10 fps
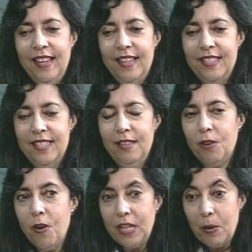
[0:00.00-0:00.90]
She says, "Look
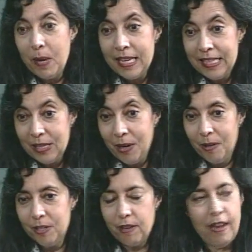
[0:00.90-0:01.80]
out the window."
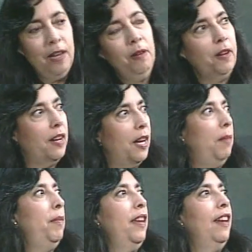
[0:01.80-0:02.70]
So I look up, and